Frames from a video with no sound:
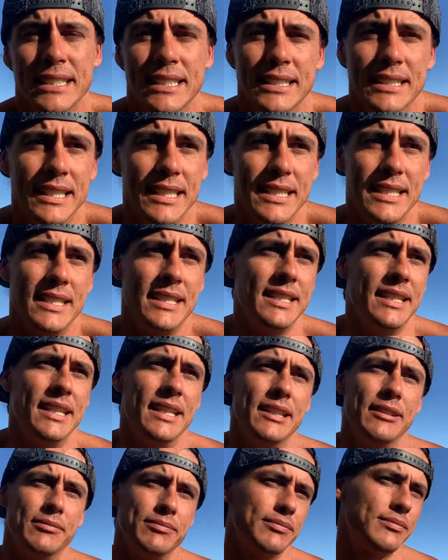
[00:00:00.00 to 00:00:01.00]
Let's
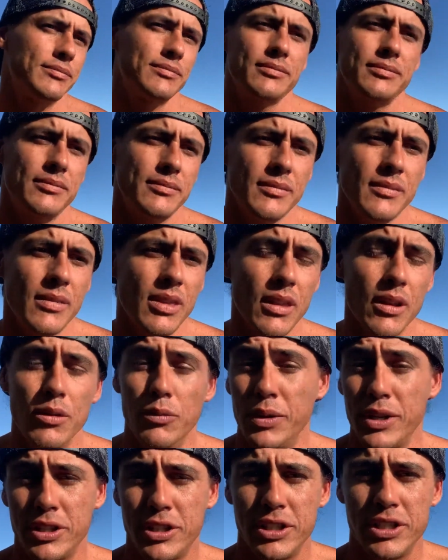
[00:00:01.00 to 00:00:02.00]
see,
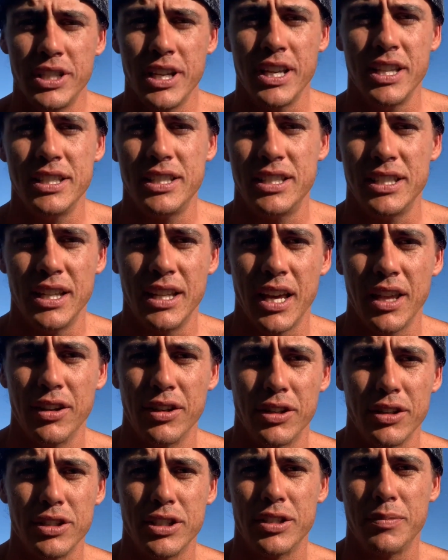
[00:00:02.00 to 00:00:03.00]
Richardson's is another
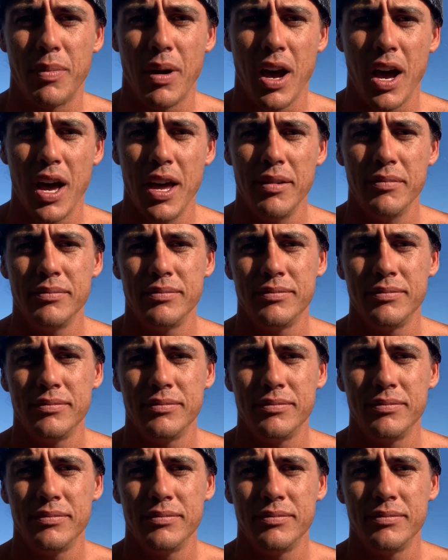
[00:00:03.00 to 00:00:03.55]
good spot.